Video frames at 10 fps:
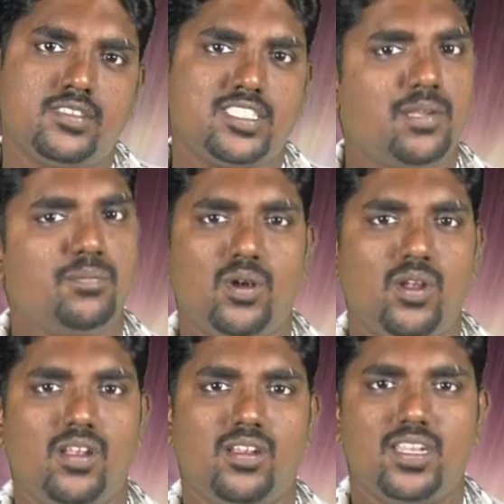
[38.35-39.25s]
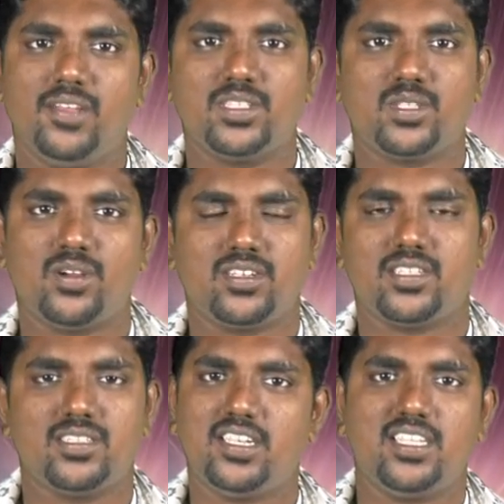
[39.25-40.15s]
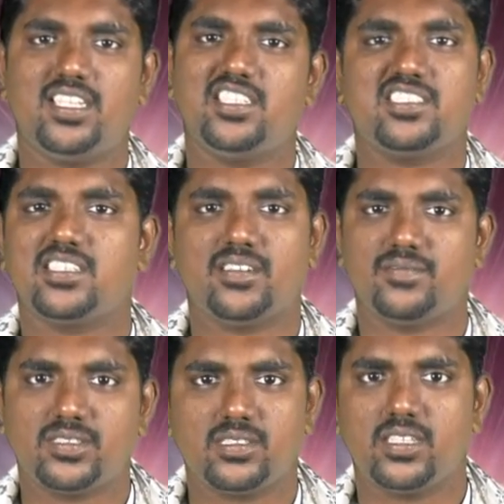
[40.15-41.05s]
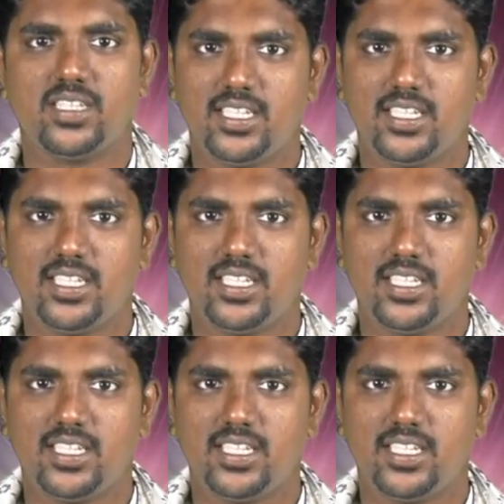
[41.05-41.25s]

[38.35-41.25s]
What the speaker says: Saint Paul never thought that he deserves.